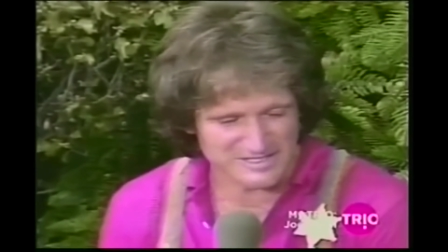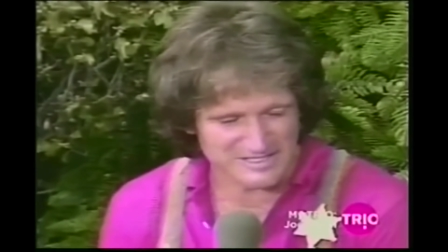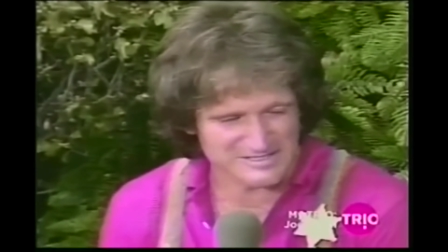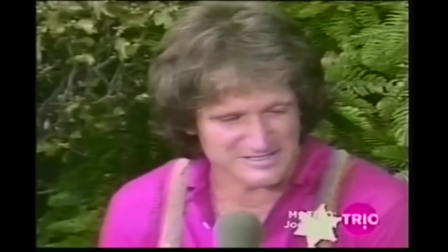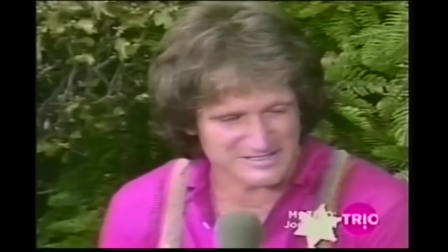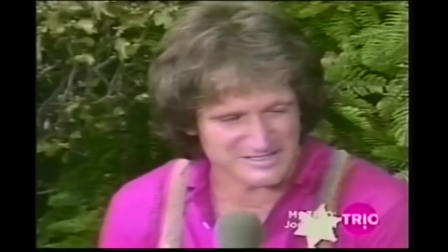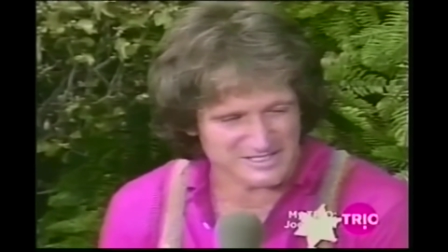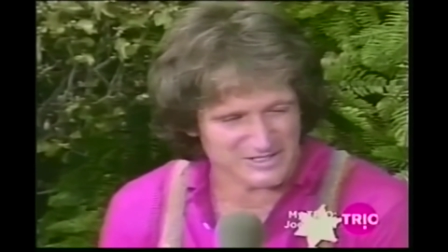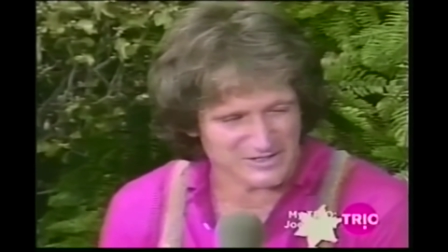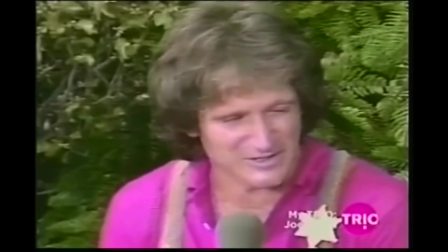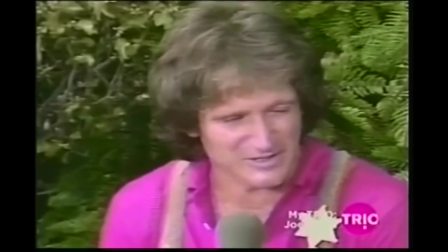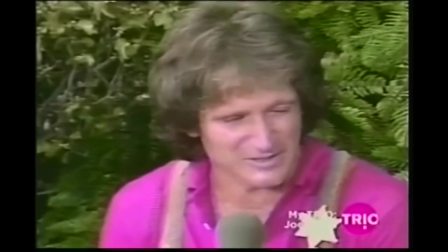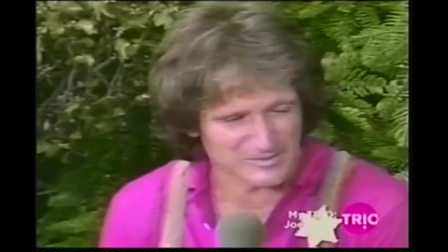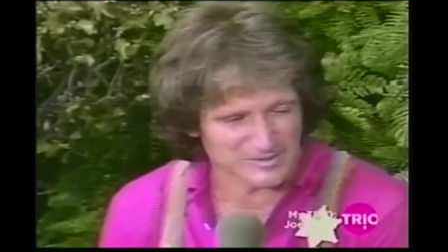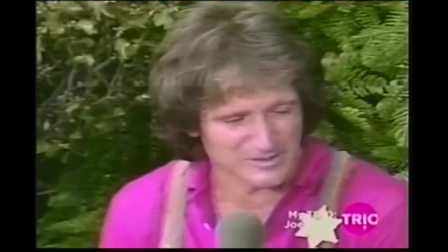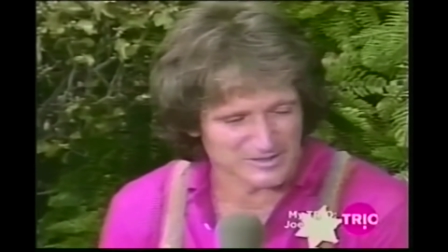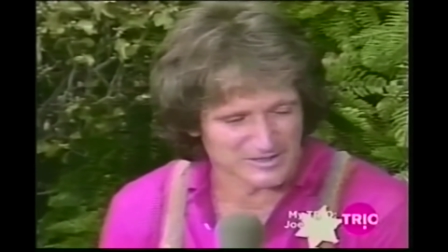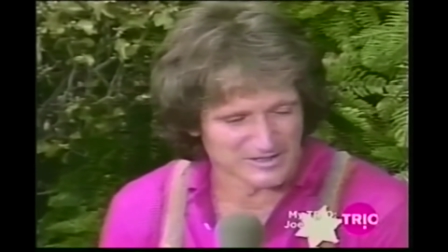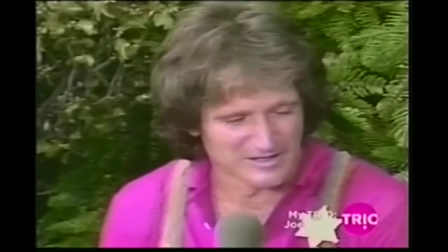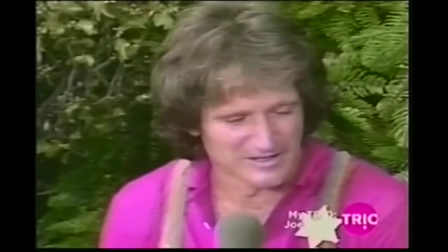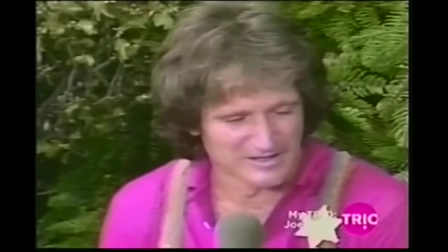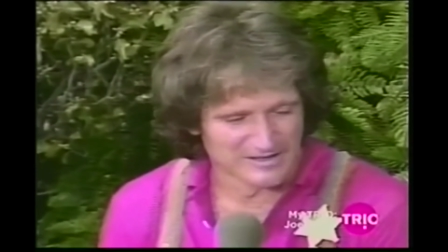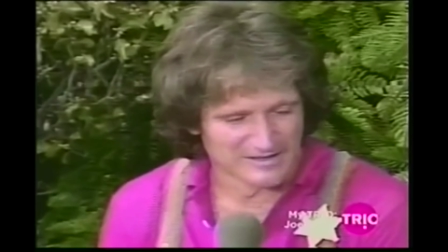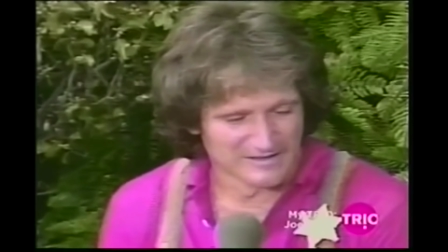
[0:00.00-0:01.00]
That's scary,
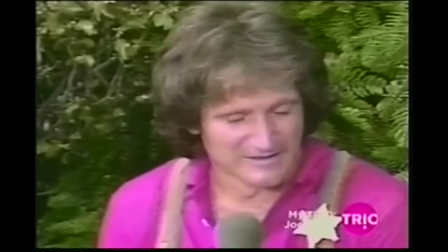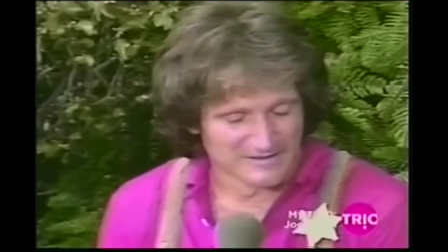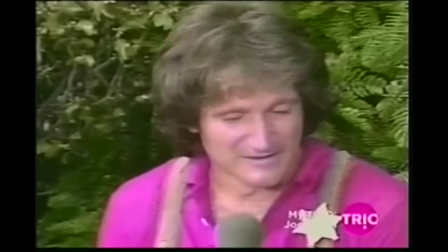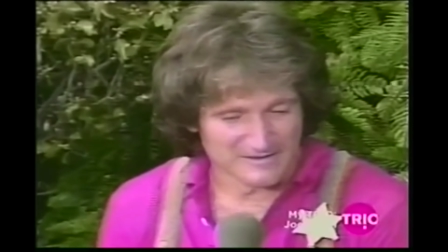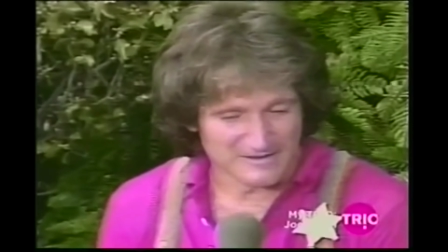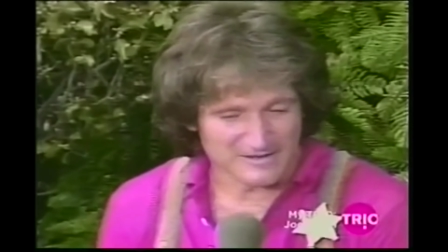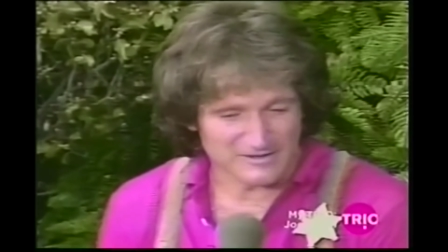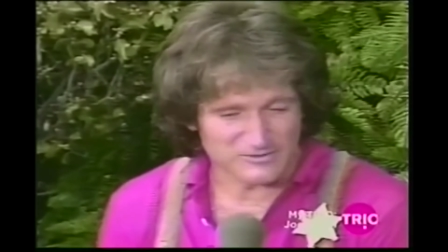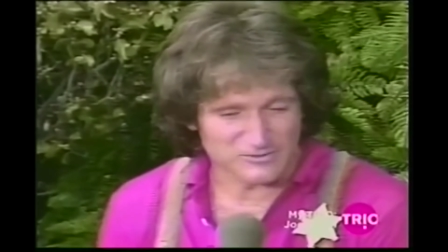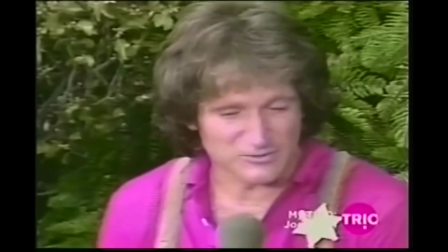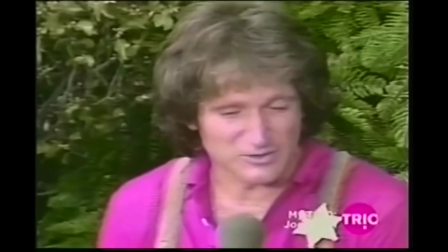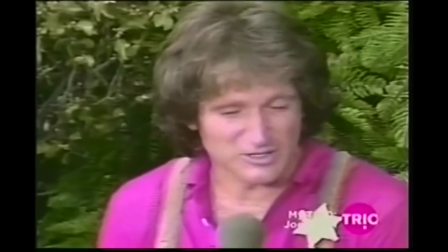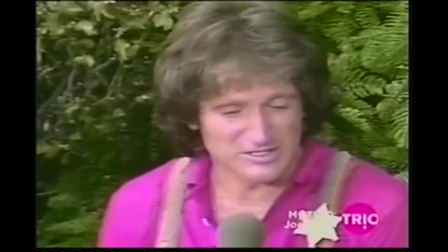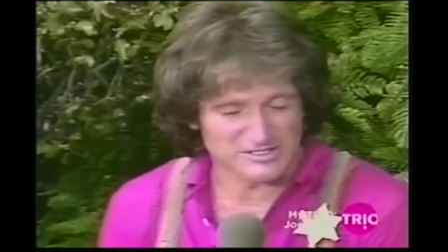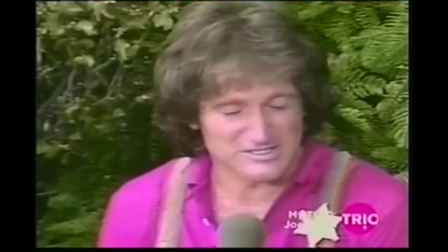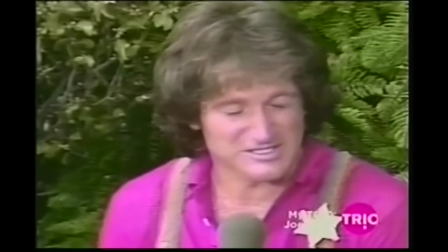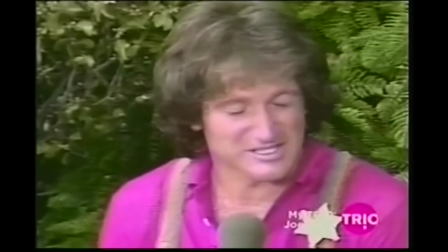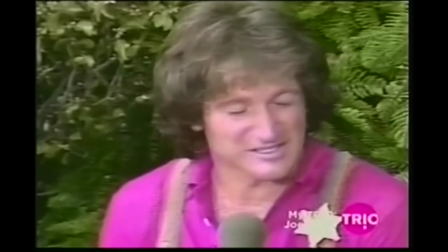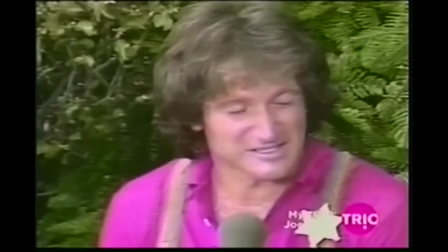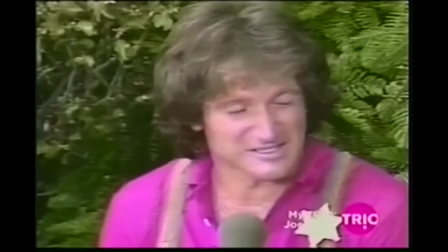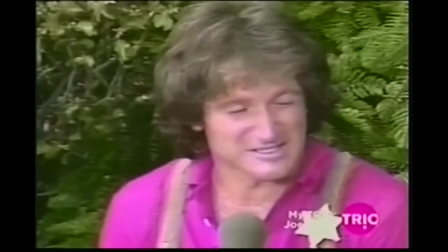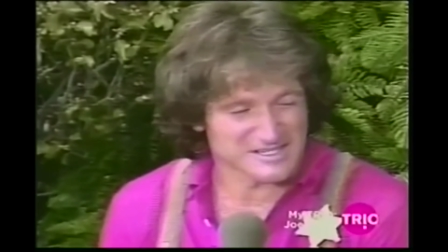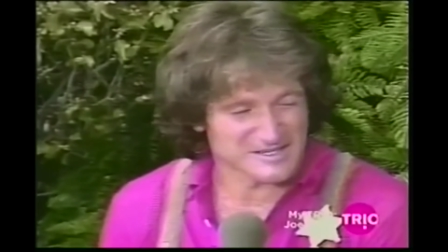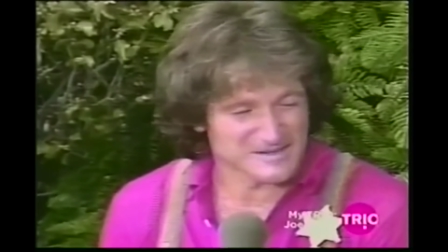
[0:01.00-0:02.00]
but I'm trying to
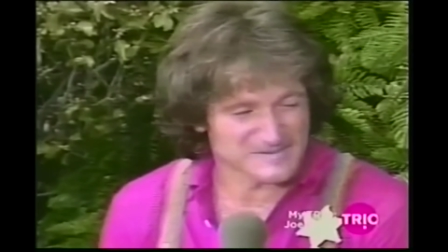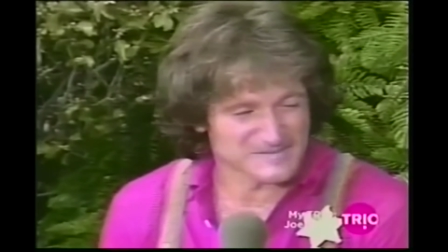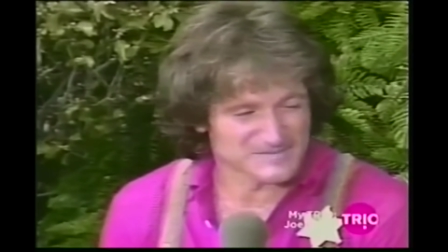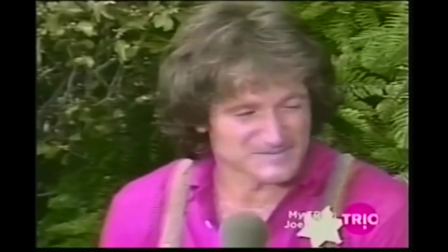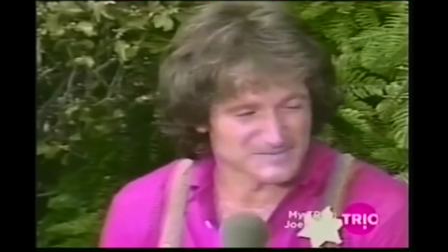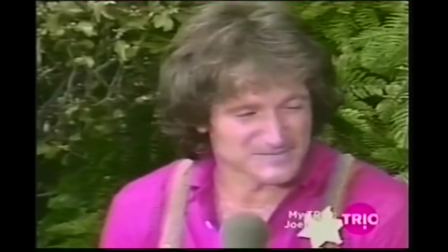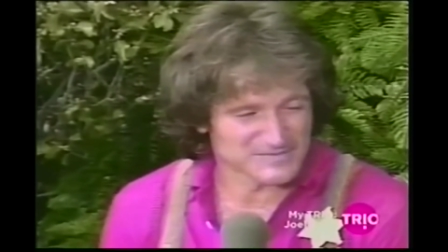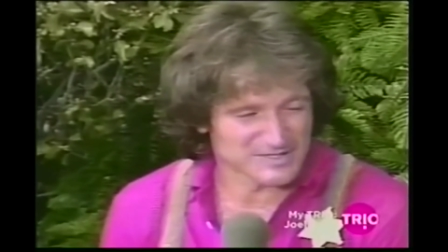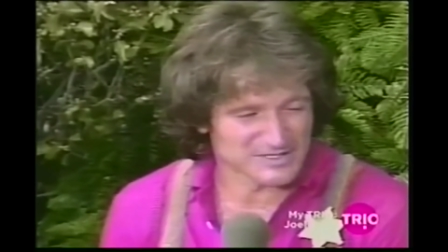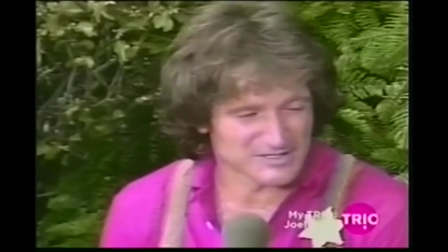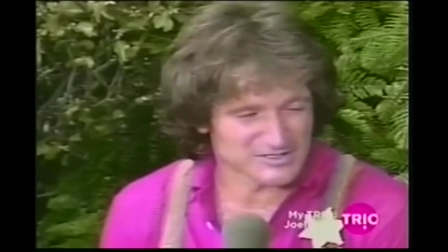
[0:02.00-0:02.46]
stay the same.